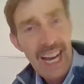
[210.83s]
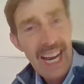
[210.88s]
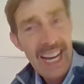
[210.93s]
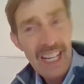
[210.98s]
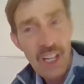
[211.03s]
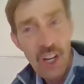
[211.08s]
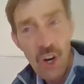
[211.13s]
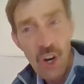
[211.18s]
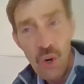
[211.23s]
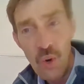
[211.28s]
I
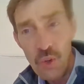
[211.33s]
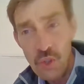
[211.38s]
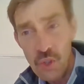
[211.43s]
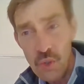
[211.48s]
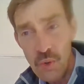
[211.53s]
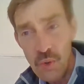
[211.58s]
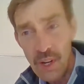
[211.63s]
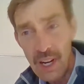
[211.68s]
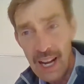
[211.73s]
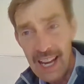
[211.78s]
know
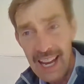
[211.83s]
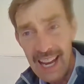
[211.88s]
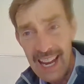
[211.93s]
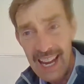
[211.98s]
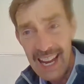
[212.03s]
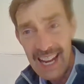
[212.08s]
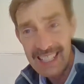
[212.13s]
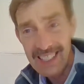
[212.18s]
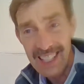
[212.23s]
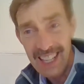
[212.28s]
you and I
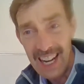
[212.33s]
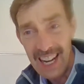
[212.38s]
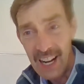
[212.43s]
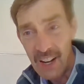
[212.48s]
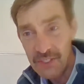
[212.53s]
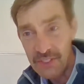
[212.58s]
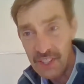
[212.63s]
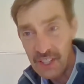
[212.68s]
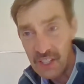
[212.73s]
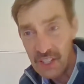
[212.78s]
acted
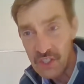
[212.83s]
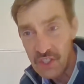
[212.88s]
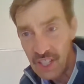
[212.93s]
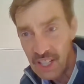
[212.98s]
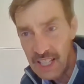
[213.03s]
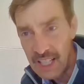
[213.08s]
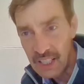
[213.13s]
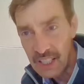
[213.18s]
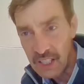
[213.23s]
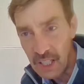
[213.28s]
out this,
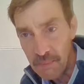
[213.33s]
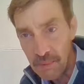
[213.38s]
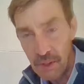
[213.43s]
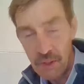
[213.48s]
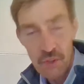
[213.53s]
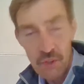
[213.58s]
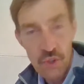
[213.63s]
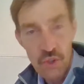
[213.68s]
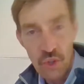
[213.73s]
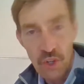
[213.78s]
and a couple
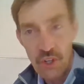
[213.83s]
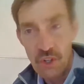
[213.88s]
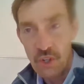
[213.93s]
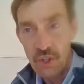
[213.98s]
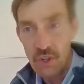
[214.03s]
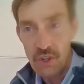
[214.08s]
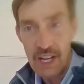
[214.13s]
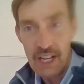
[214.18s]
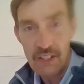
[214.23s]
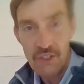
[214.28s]
others joined
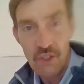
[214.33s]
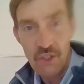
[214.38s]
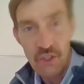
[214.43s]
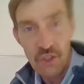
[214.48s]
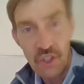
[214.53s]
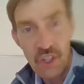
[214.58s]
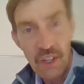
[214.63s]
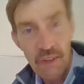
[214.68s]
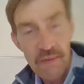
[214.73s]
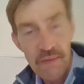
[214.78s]
her and
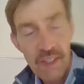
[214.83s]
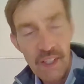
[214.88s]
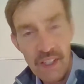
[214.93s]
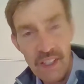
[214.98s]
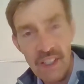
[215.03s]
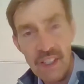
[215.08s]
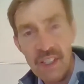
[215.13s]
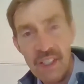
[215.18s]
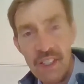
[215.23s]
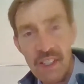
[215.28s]
answers. Good.
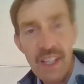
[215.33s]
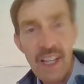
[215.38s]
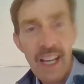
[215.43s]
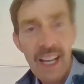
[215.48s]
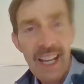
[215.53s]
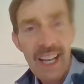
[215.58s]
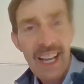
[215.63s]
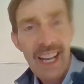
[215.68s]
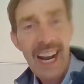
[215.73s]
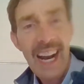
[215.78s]

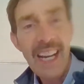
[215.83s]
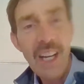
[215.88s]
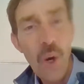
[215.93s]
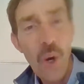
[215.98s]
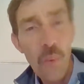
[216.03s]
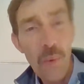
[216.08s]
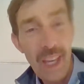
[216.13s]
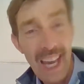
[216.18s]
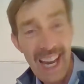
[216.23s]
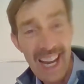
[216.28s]
I
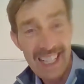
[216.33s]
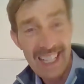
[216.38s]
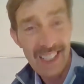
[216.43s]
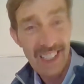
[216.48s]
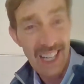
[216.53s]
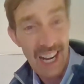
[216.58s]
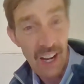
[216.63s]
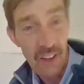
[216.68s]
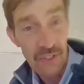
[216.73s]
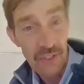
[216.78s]
know we
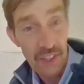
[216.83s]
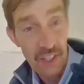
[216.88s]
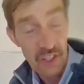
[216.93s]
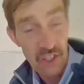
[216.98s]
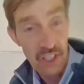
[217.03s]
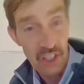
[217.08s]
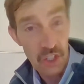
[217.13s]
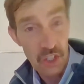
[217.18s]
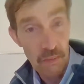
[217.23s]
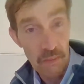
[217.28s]
acted out
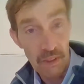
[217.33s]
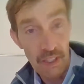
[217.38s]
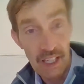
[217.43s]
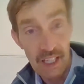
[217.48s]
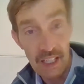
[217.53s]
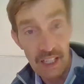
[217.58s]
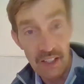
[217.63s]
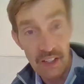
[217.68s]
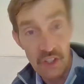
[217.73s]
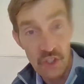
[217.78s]
this at the
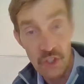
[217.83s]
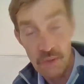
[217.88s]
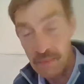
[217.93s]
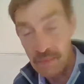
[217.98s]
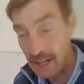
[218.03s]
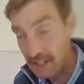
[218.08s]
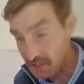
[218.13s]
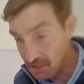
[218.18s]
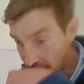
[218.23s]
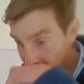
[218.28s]
beginning of the
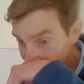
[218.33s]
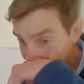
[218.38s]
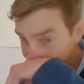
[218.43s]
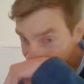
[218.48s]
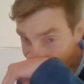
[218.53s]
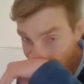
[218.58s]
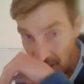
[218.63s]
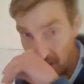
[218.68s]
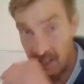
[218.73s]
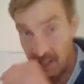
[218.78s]
semester
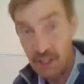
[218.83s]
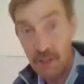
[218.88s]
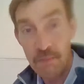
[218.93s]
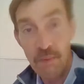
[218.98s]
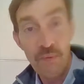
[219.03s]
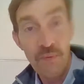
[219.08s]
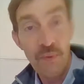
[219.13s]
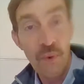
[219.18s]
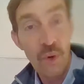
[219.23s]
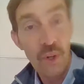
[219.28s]
in the
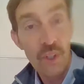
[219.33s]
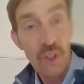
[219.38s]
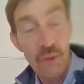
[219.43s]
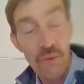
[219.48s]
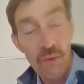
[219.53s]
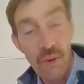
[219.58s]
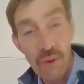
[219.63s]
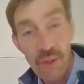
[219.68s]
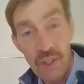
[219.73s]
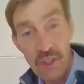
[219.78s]
before
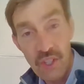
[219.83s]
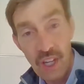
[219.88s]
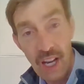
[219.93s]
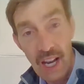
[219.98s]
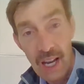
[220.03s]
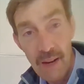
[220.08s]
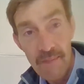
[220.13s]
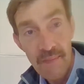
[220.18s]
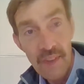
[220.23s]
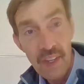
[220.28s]
Corona
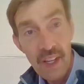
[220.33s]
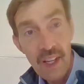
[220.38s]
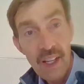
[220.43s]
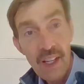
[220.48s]
time.